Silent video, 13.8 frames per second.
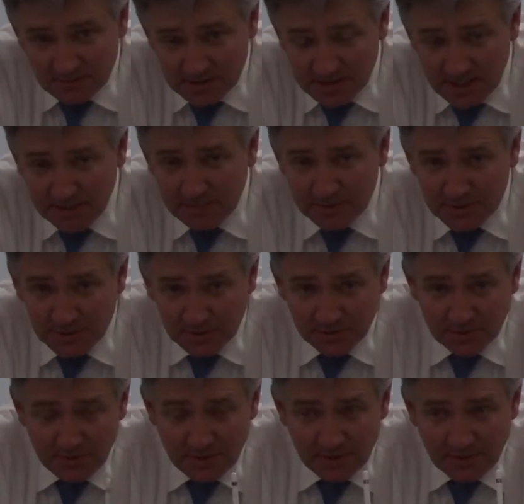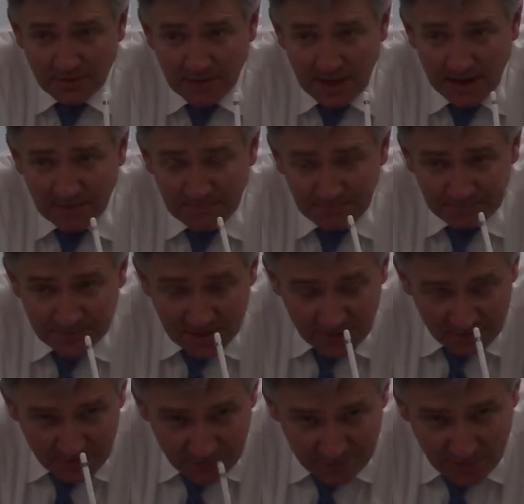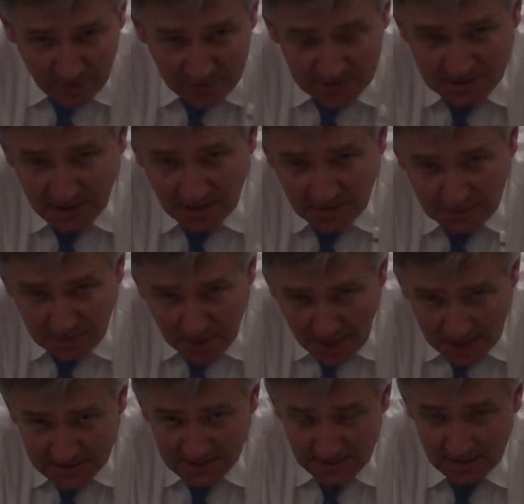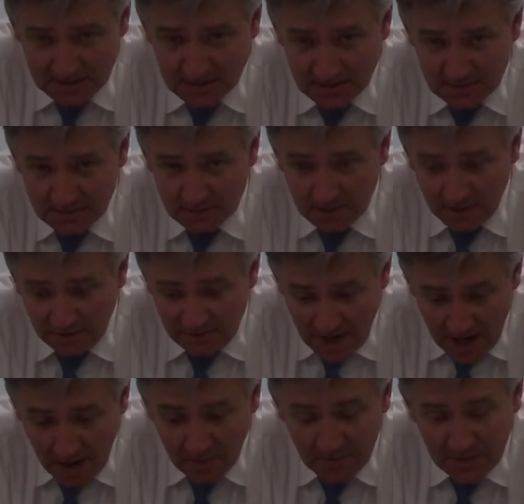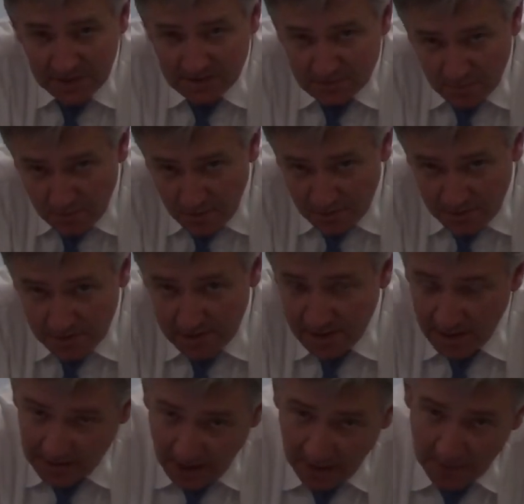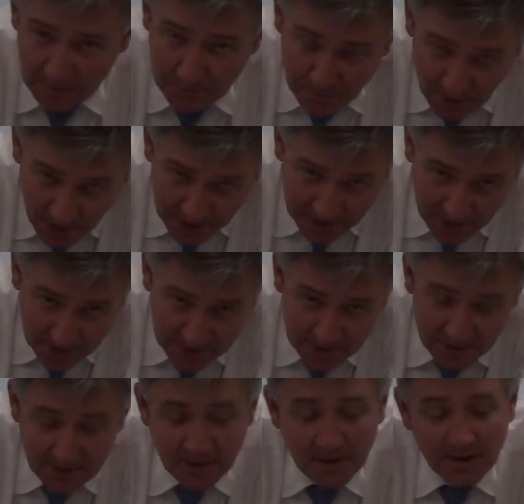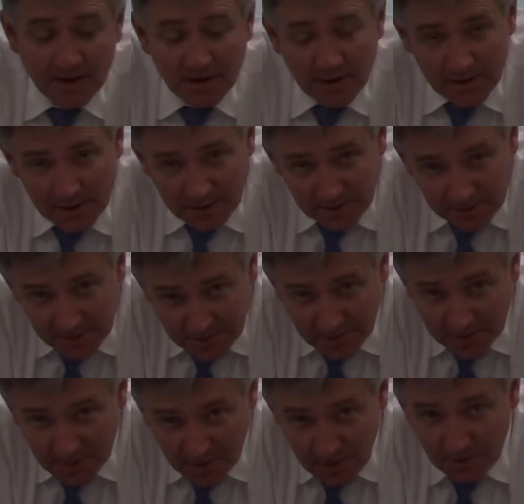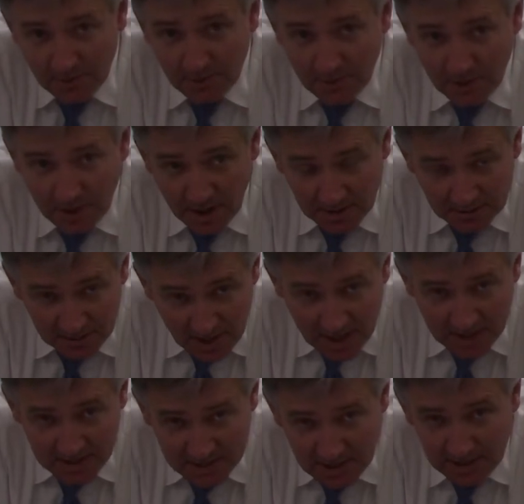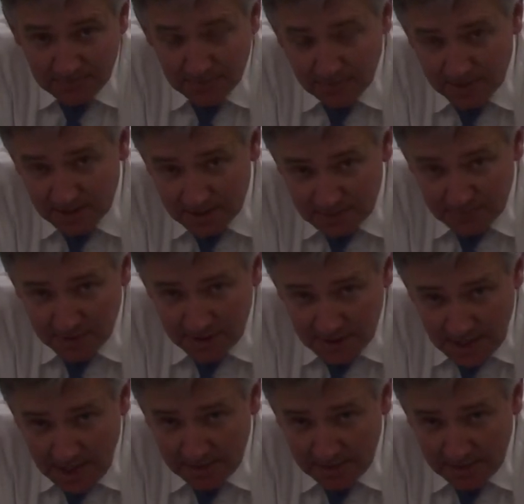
deeper truth that if you focus on the process of how things work and not the product, you're going to go a lot deeper into being